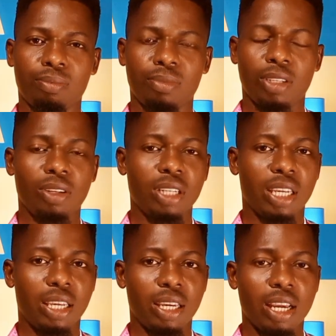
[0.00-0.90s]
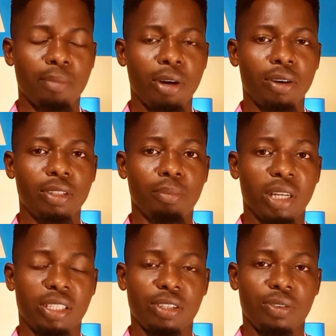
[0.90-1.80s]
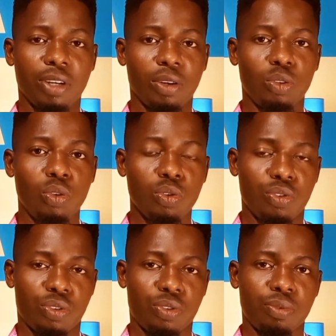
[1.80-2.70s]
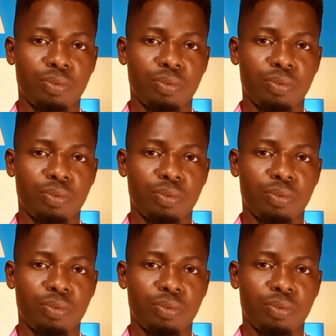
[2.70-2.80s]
They don't care about the material used.